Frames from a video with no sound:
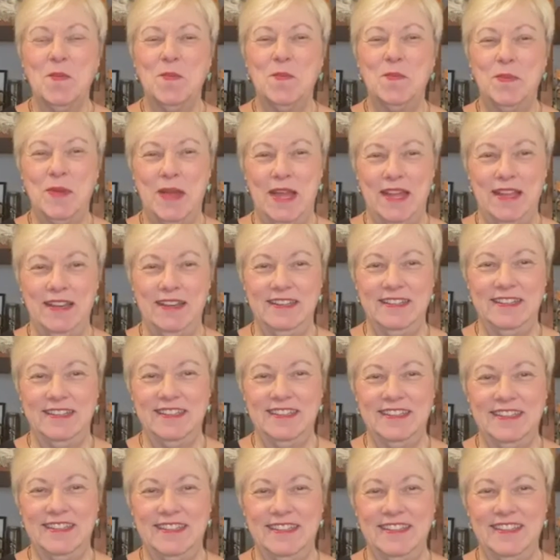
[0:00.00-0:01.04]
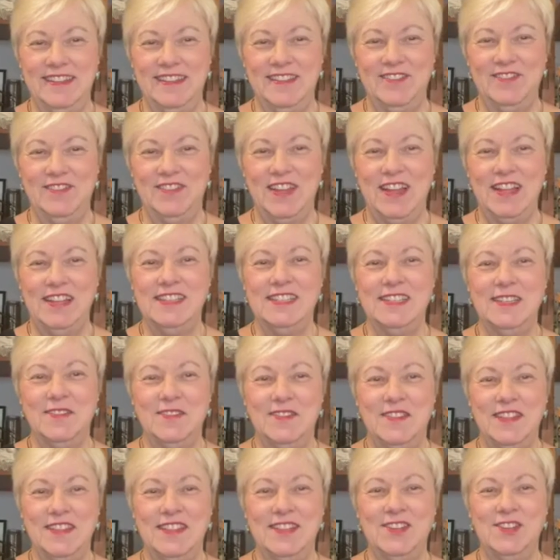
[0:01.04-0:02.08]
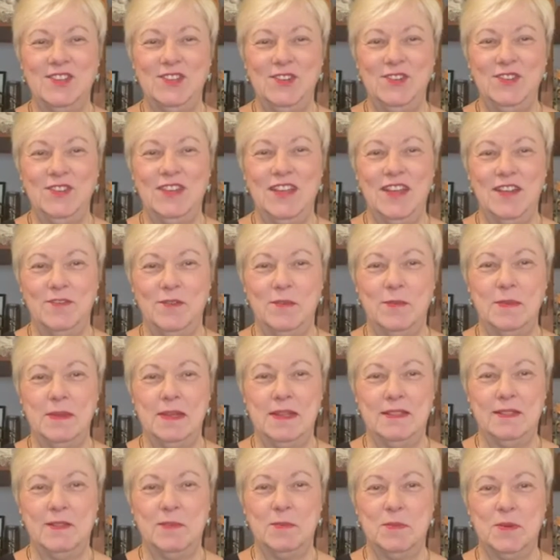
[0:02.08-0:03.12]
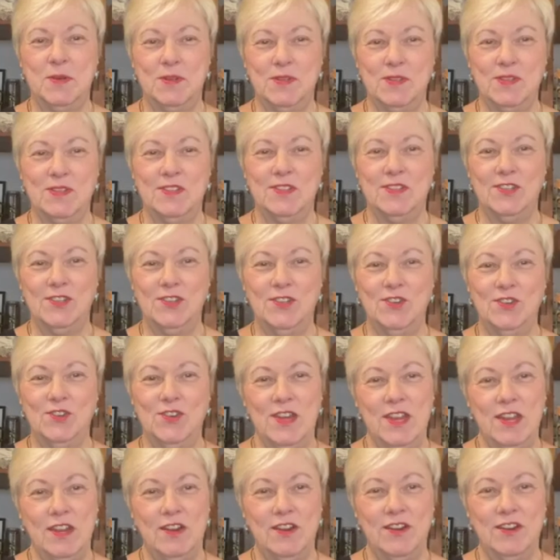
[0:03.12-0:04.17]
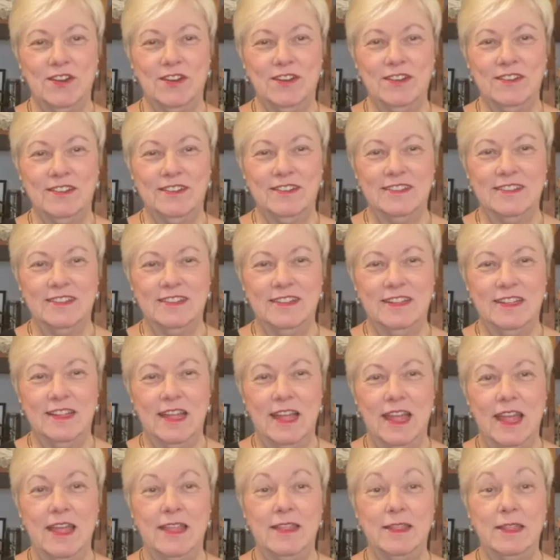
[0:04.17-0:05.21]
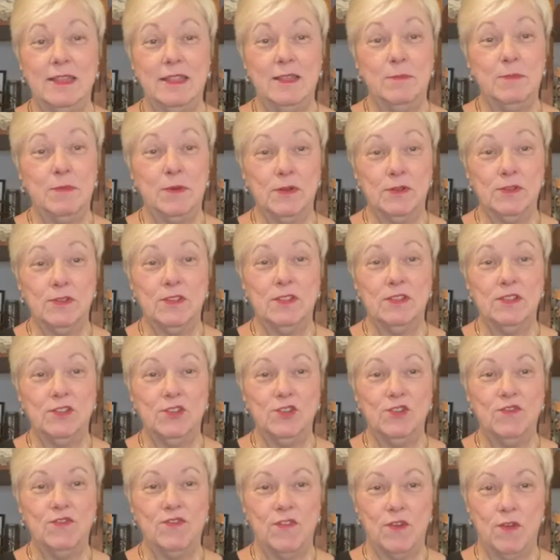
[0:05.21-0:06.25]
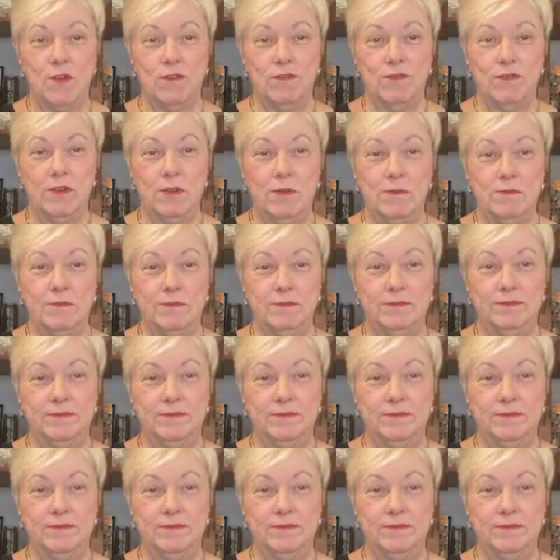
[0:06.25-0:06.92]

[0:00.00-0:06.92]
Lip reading: But find something that you love about the person that you're near, and then the person that you're far from.